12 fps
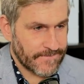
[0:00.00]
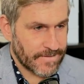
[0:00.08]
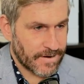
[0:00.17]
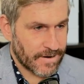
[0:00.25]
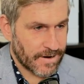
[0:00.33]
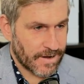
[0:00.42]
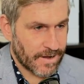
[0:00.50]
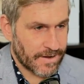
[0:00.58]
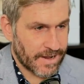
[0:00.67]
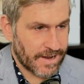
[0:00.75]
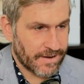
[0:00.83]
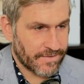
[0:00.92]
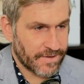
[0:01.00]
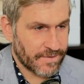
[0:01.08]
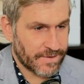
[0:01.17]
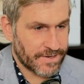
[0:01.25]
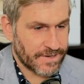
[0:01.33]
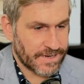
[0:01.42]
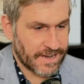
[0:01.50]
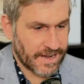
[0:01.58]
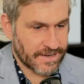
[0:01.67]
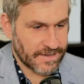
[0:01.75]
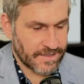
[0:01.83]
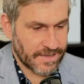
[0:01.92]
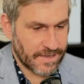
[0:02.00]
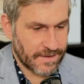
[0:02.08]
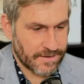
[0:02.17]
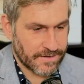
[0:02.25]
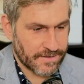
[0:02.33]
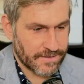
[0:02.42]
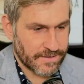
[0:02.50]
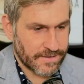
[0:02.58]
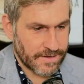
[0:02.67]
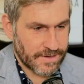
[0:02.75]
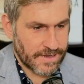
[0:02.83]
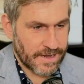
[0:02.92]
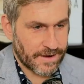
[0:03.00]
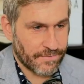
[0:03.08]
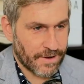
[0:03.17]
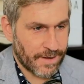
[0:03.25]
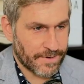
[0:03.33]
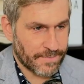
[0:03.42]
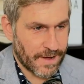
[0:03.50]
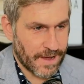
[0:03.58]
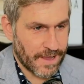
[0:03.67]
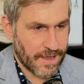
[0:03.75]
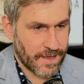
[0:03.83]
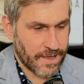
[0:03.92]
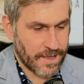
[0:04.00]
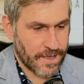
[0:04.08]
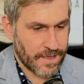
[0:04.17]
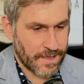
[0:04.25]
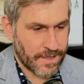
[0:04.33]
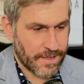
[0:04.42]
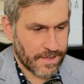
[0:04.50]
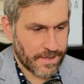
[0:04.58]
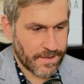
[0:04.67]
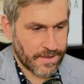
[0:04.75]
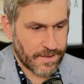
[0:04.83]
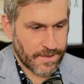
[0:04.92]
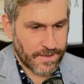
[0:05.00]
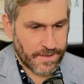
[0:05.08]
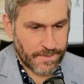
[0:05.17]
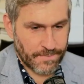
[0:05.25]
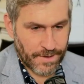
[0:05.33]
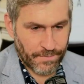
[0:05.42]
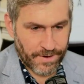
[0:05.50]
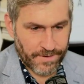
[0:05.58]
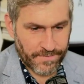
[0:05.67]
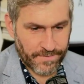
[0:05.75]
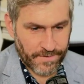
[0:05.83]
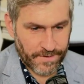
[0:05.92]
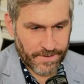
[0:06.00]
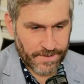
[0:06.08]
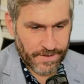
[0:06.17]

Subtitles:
or not interview, but you did technically interrupt my wonderful